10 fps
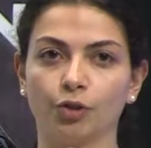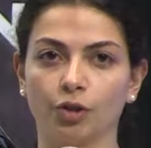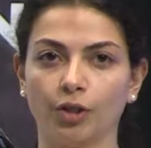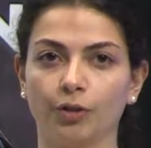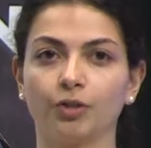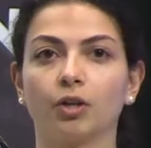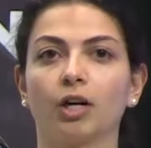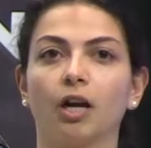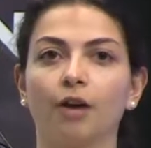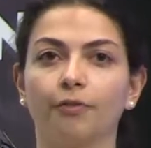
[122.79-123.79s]
journey, you're
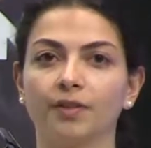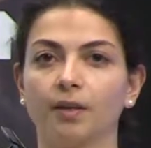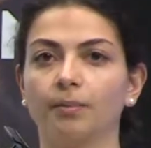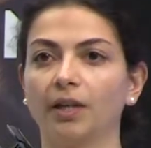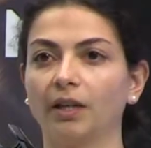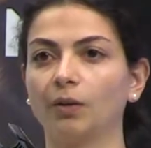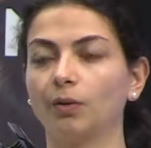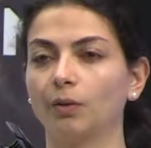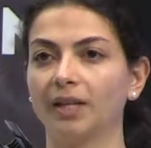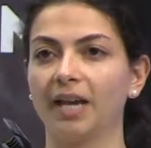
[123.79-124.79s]
starting off with somebody
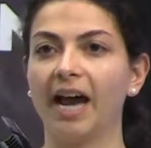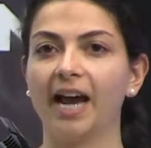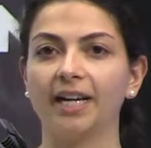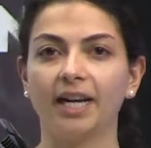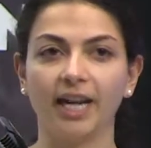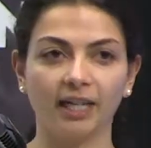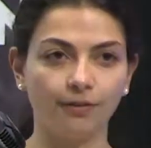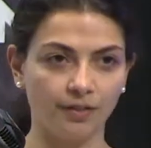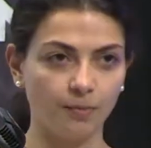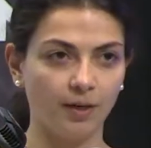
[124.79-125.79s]
who has had a
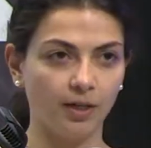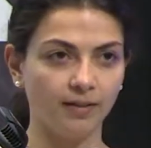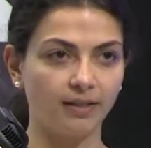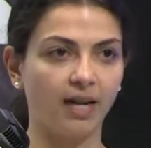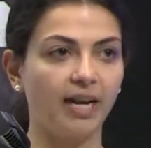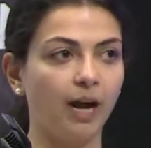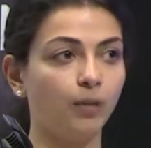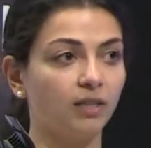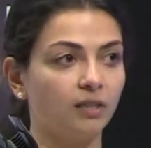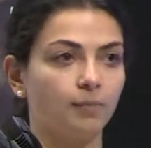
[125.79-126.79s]
negative experience and now
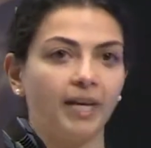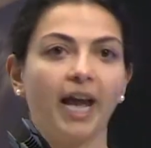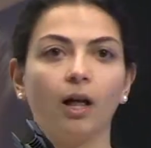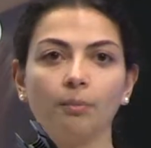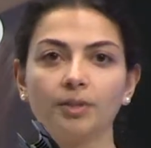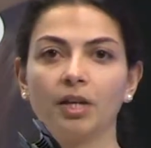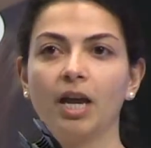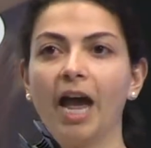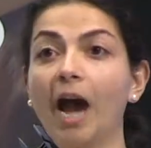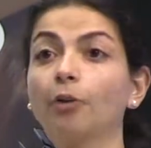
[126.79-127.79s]
needs to be helped
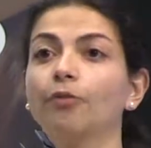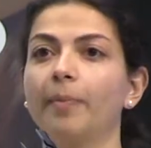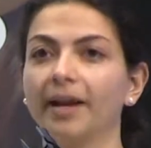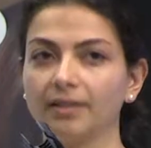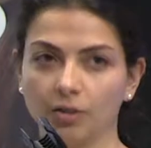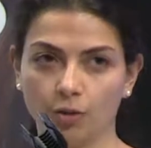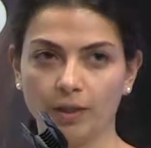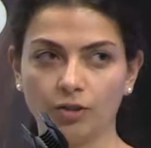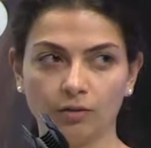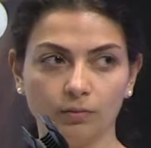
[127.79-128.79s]
out of a bad
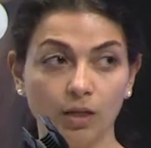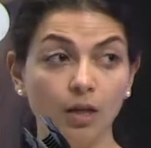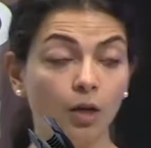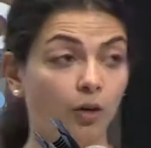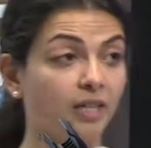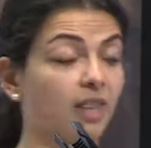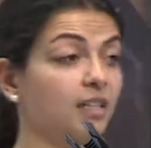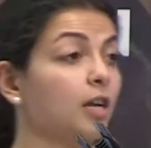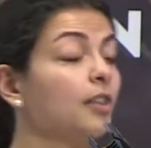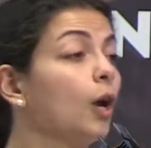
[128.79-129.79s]
situation. Granted,
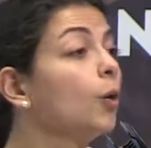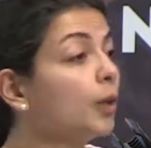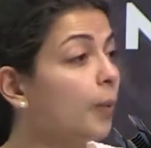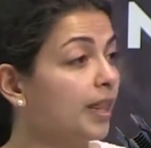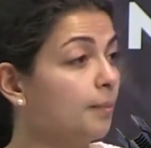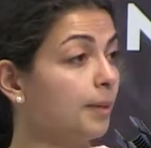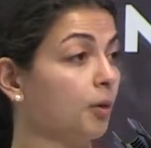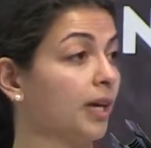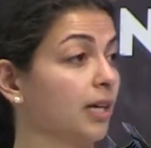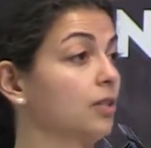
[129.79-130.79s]
that's not the only way that
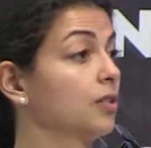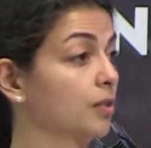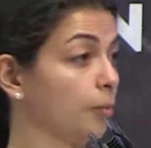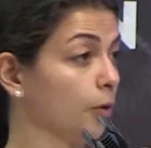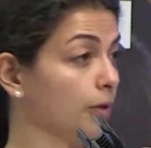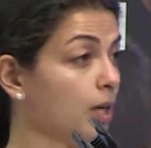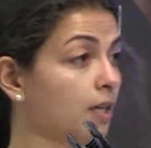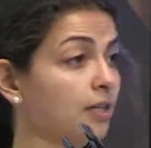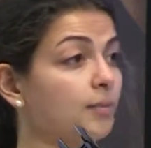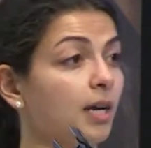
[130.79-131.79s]
people get into support.
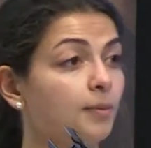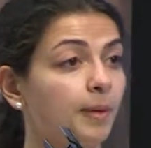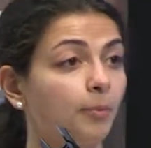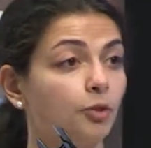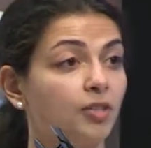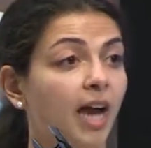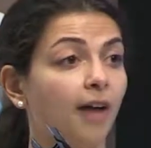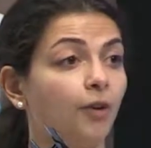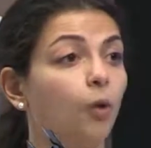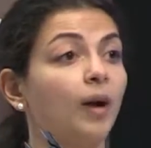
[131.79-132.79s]
Sometimes people just
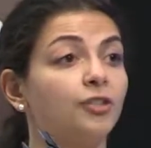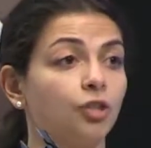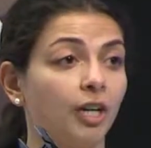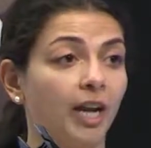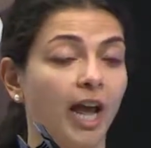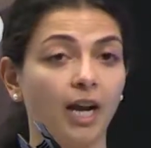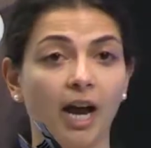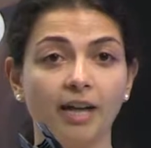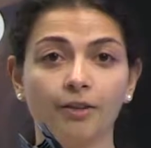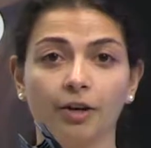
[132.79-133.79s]
have a question and
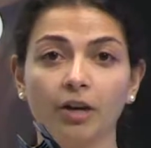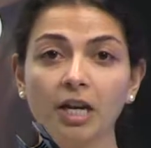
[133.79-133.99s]
either